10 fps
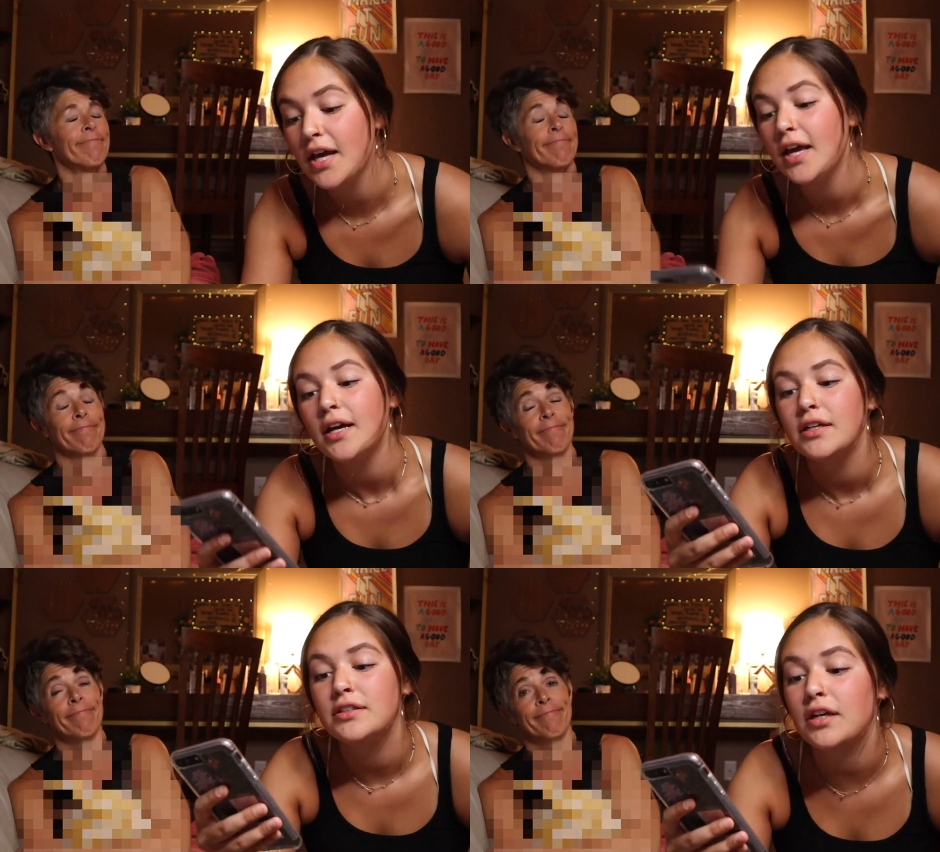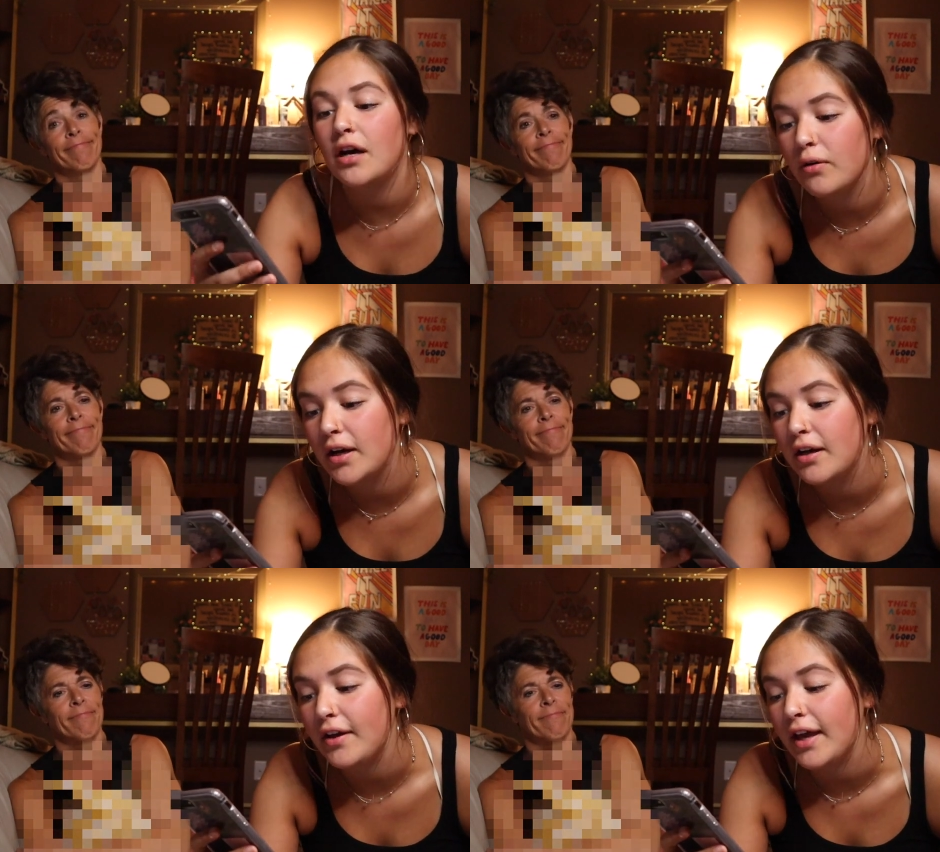Speaker 1: Mm-hmm.
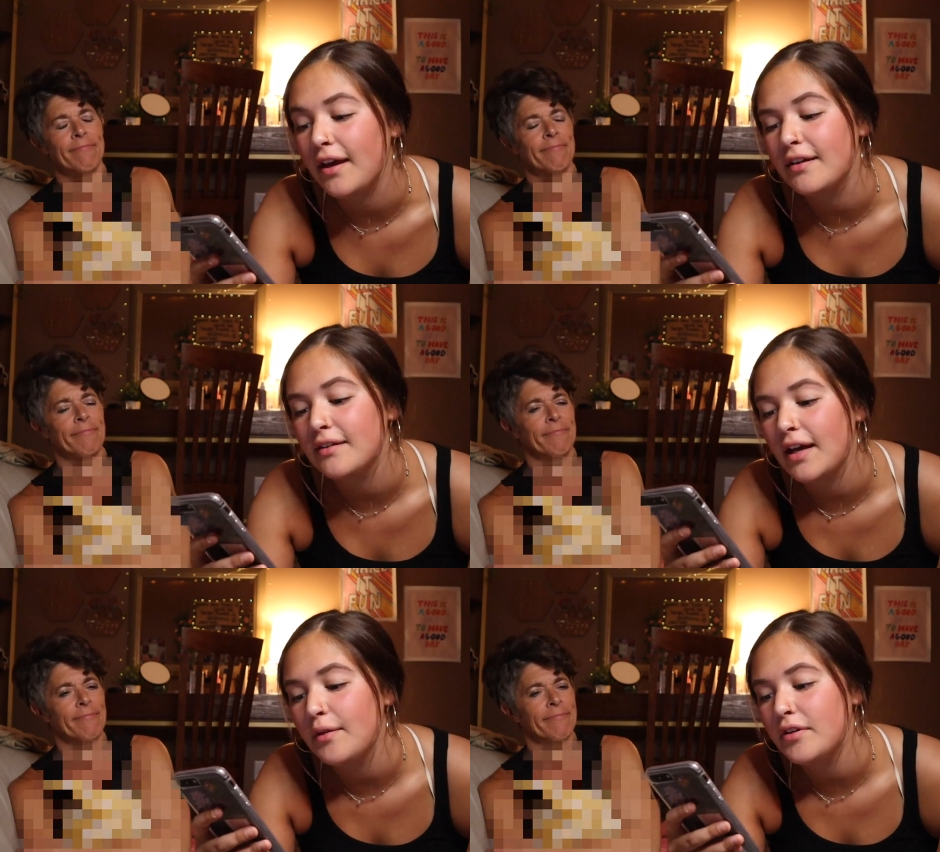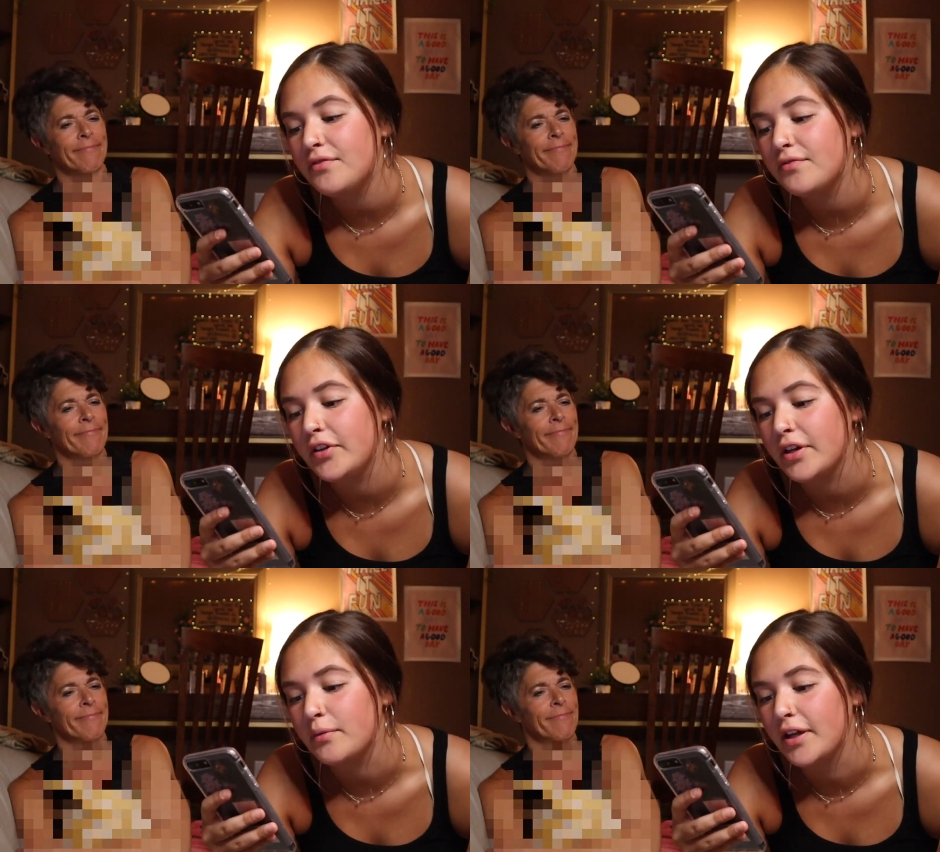So okay, I want
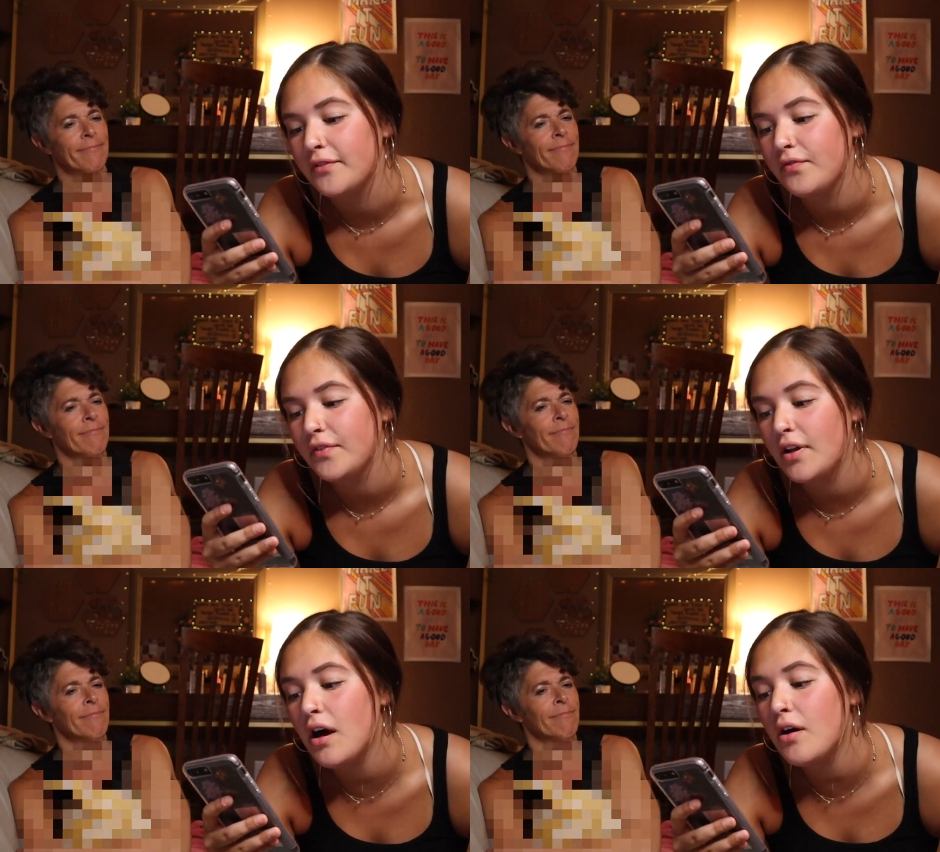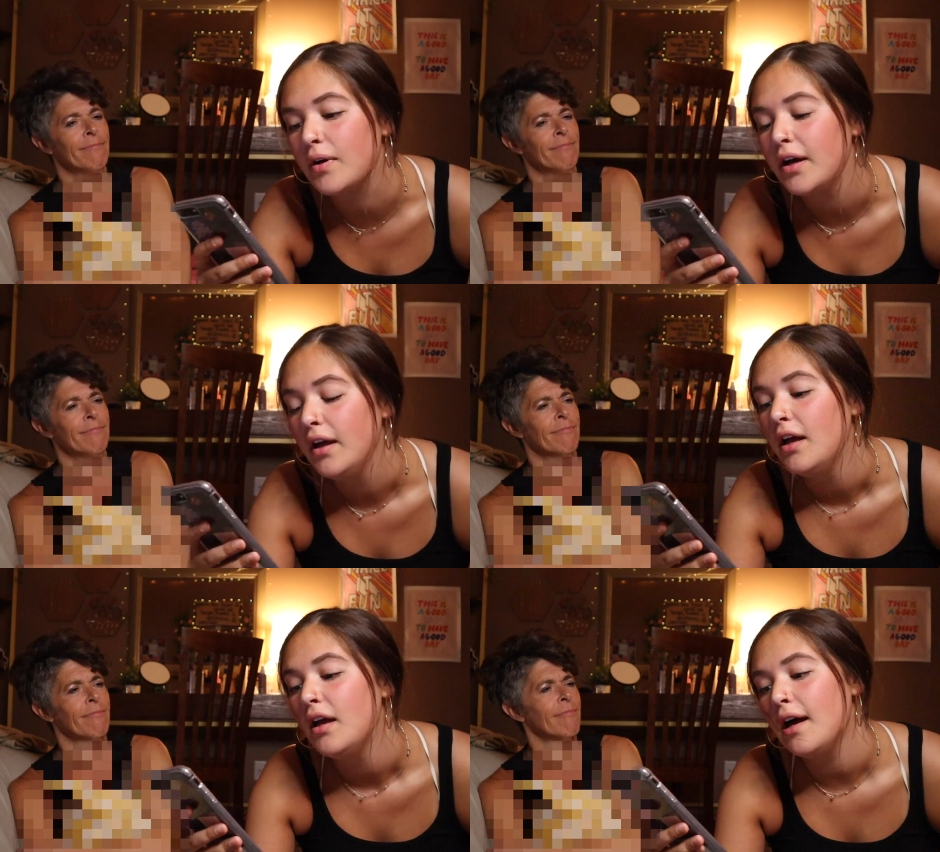a good one.
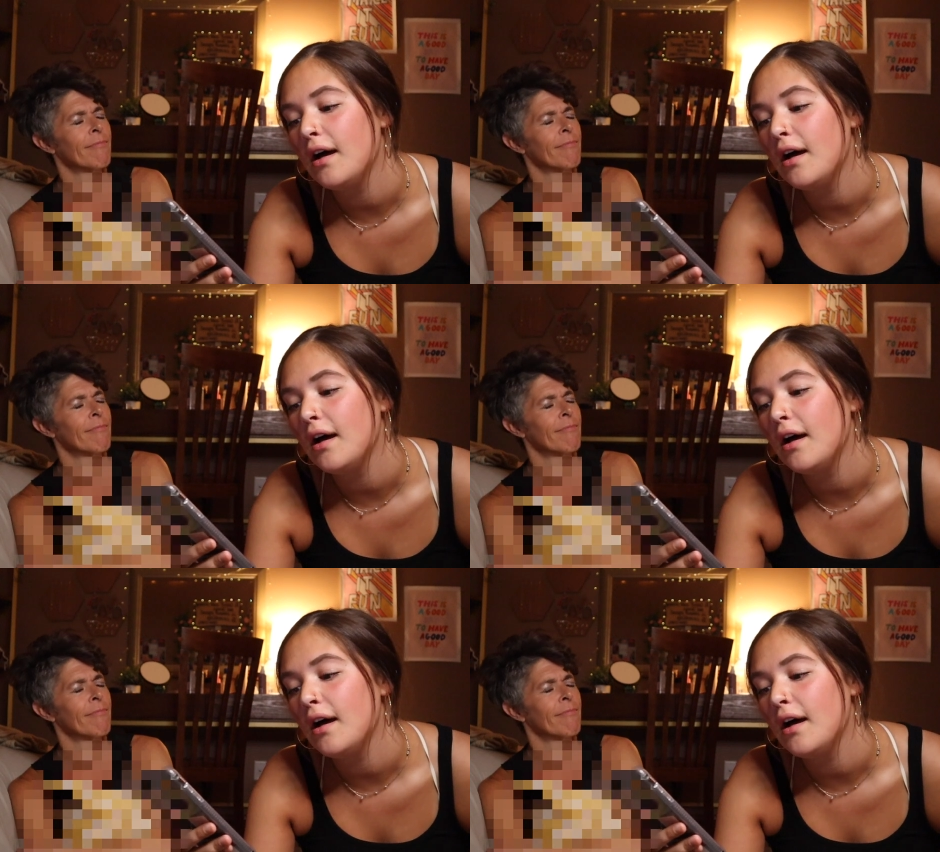Oh,